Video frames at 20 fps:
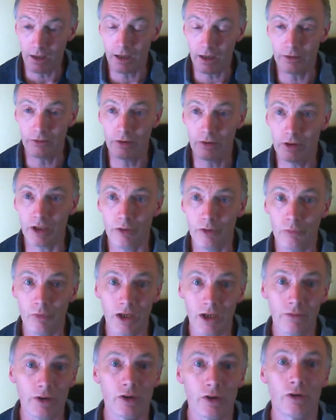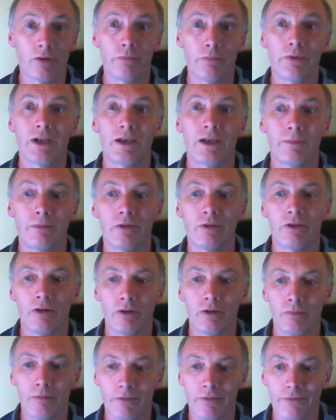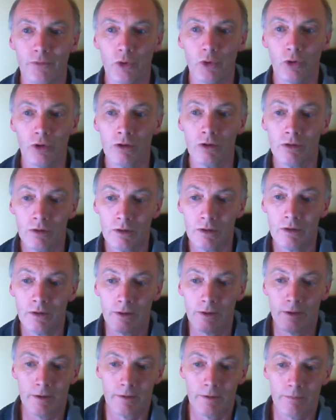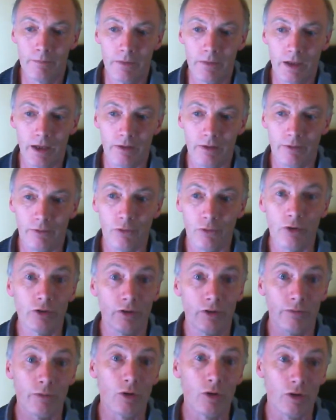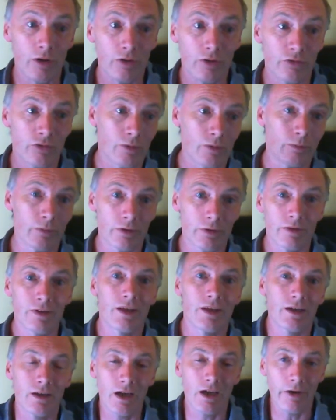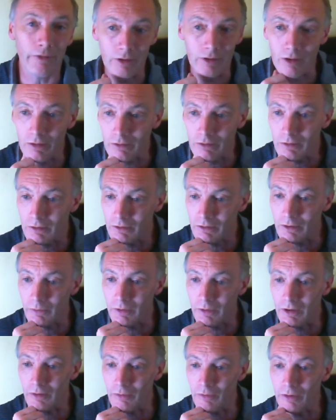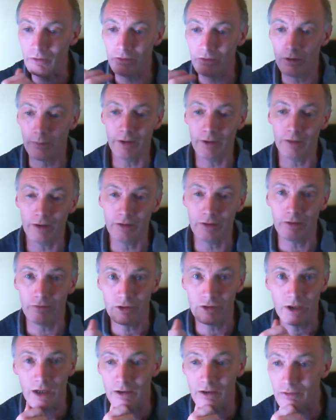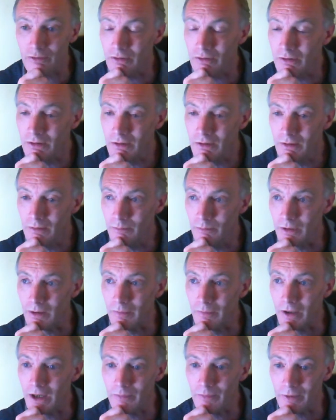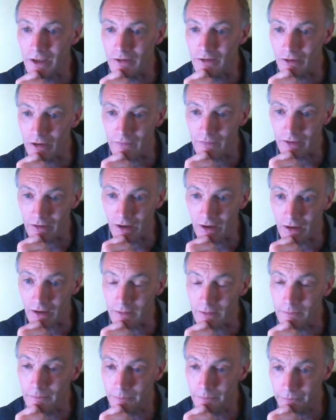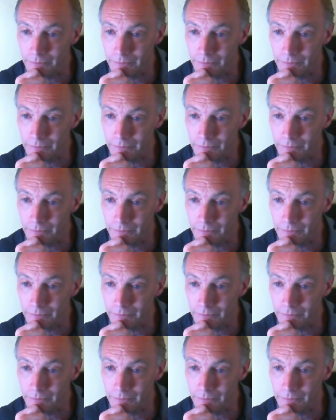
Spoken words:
So the Arriva company put the number 4 in front of all those numbers and then carried on doing the routes. I mean, things have changed bit by bit over time.